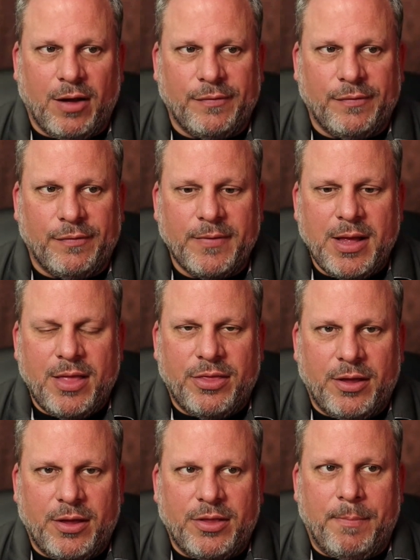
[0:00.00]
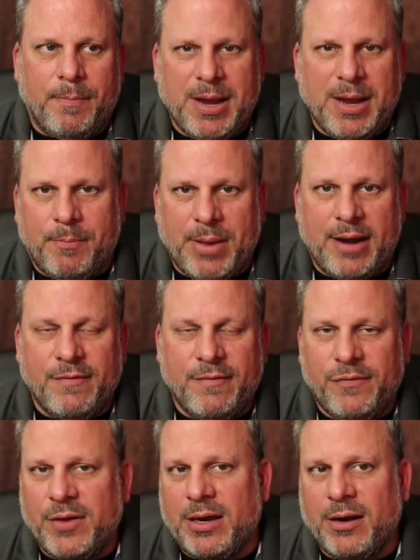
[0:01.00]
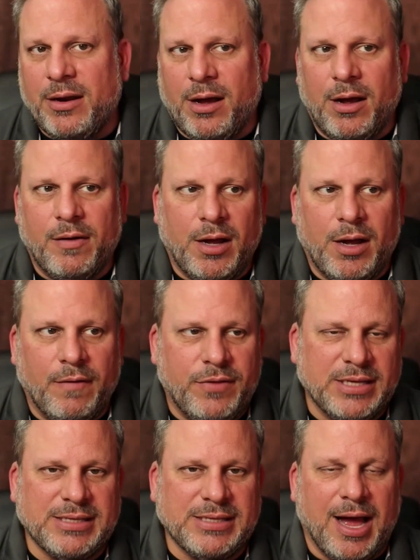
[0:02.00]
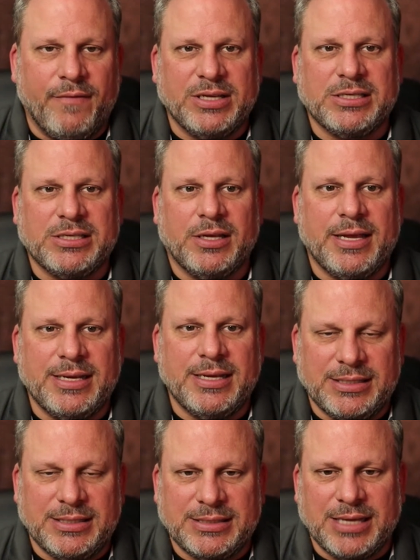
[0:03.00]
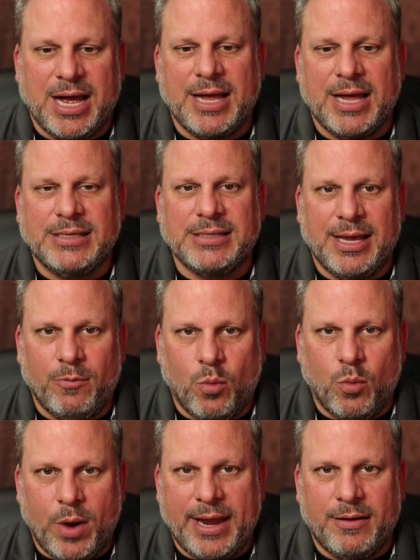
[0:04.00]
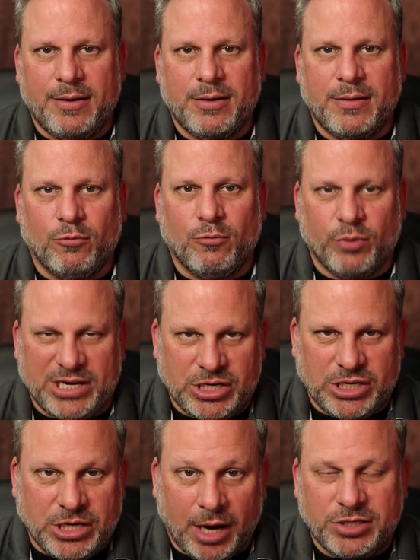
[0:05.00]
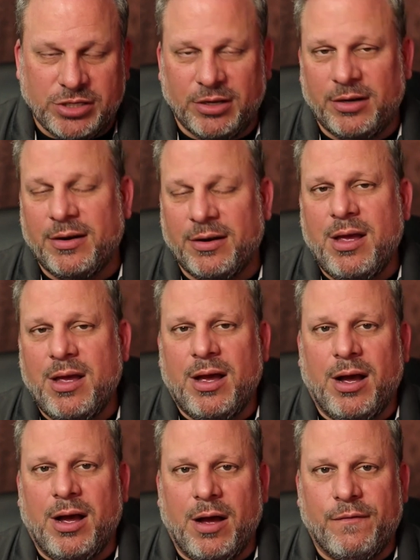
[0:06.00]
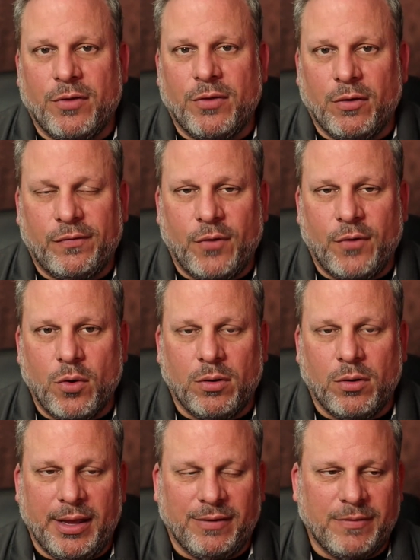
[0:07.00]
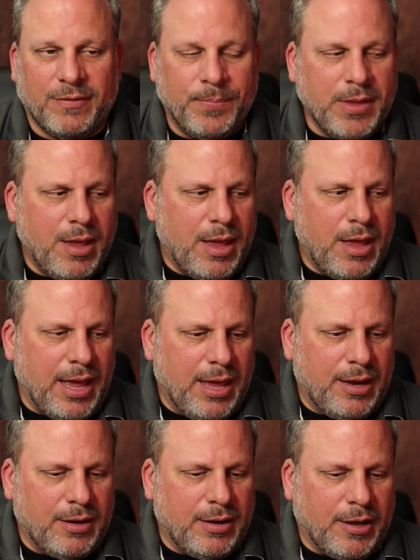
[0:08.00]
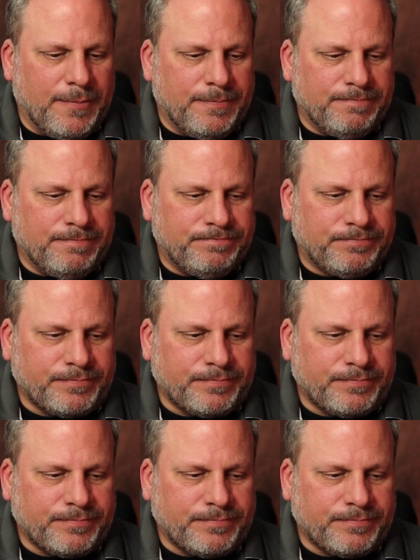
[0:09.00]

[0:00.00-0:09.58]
itself, the big benefit of this obviously is the size and weight reduction for those focal lengths. And